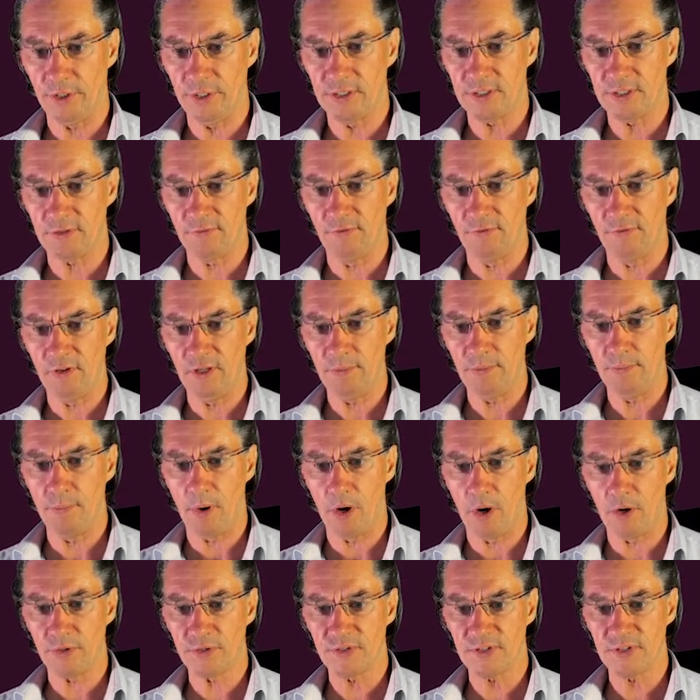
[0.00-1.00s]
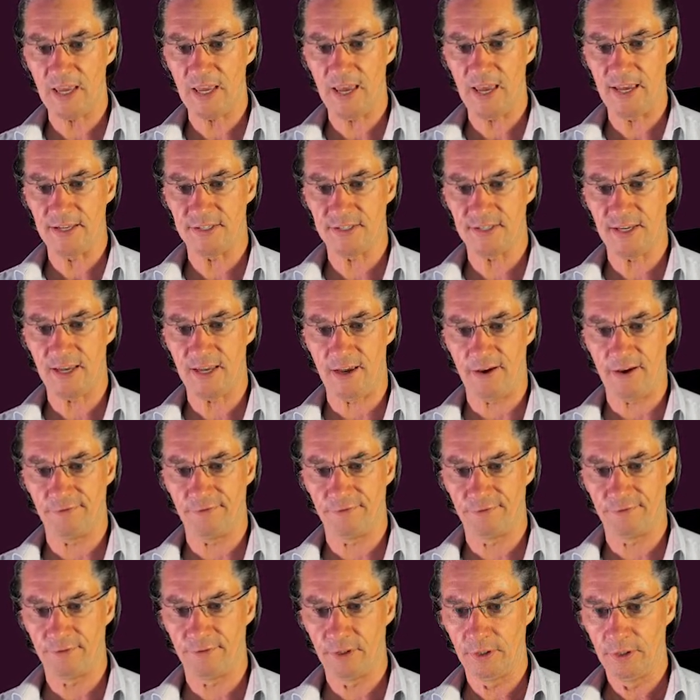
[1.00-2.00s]
it's
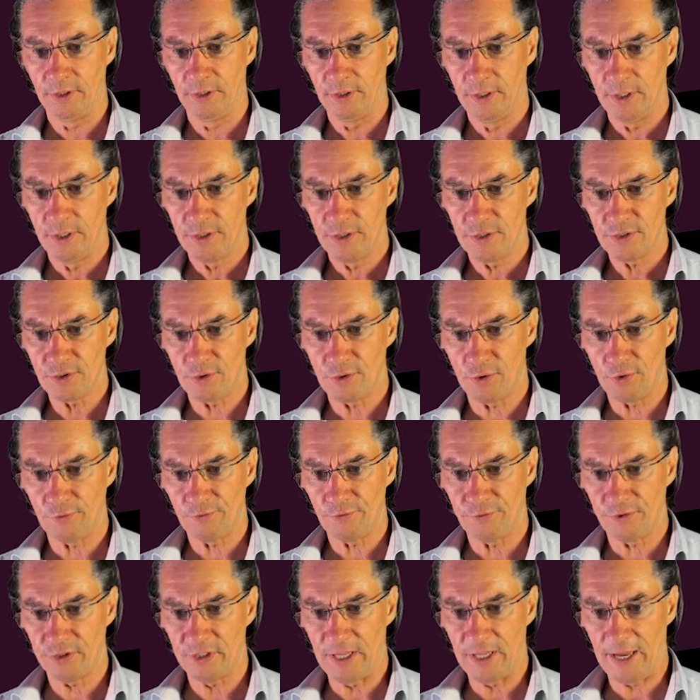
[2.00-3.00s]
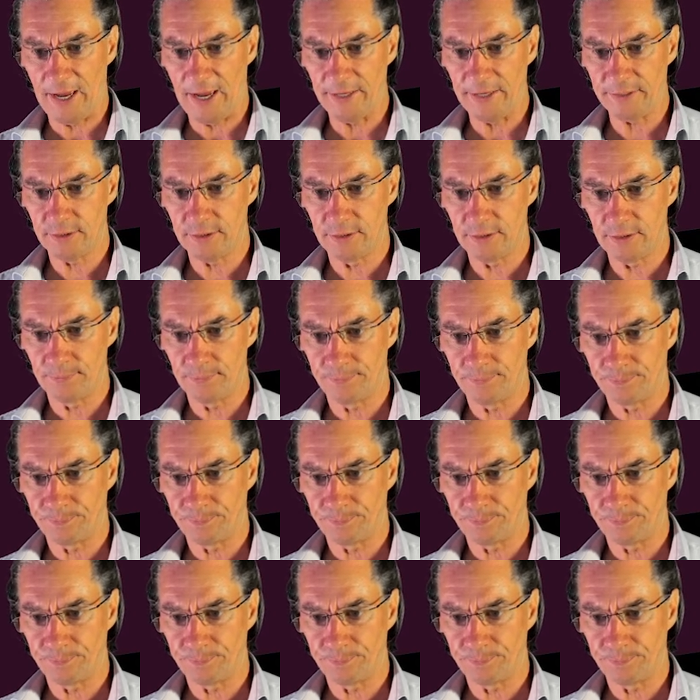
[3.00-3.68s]
vboxsf. So for that,